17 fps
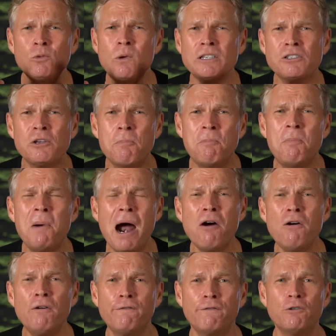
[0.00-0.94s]
It was a
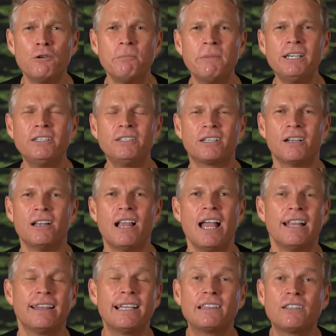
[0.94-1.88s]
powerful miracle
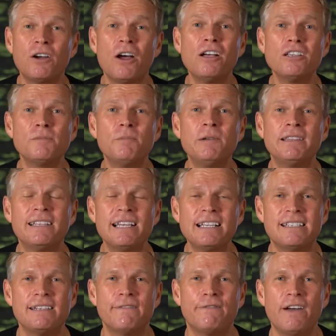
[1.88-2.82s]
that the husband
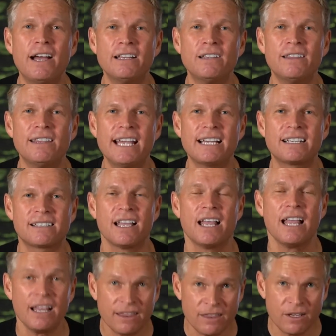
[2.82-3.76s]
testified
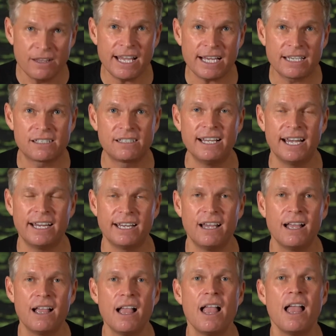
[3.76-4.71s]
the next
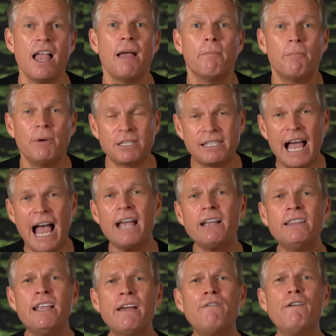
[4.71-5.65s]
day. But
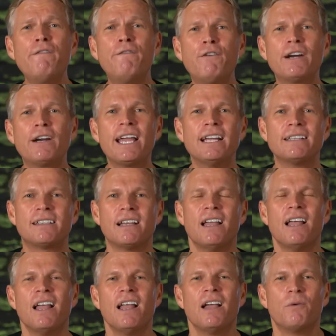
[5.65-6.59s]
I never forget,
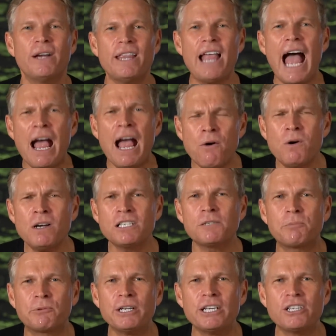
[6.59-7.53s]
when I
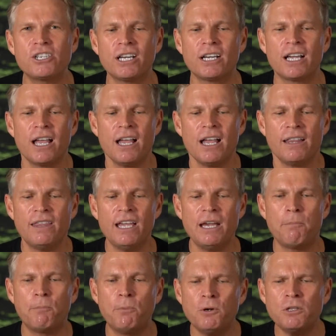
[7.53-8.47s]
was preaching,
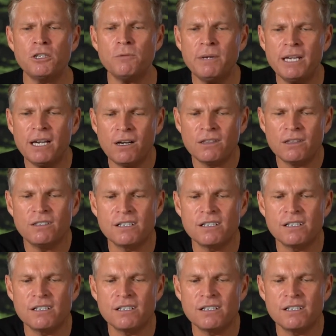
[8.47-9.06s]
they put me